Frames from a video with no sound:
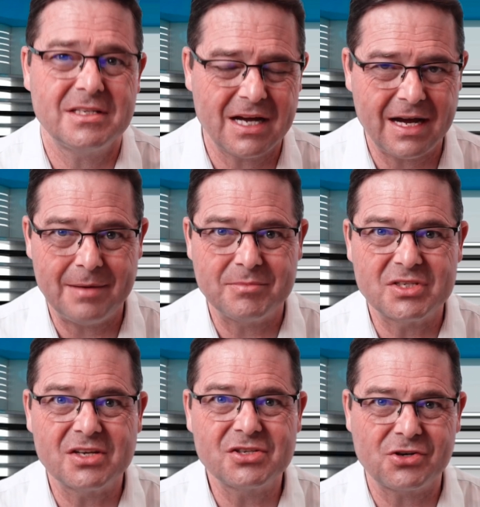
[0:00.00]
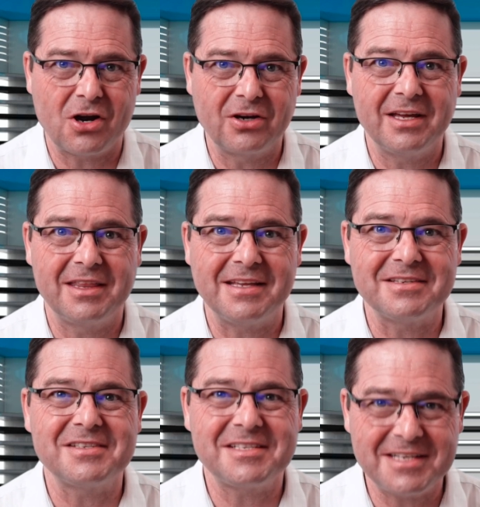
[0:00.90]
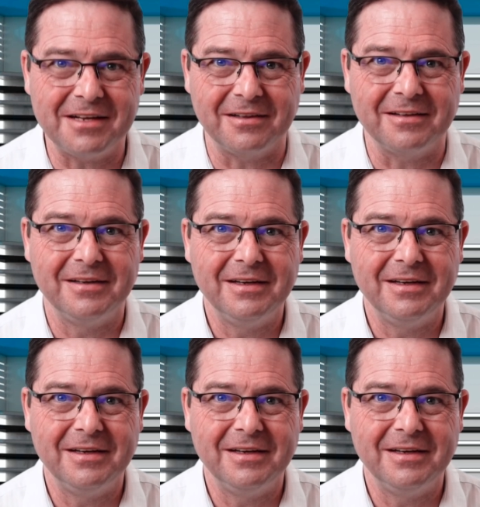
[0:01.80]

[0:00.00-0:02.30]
times stronger than steel.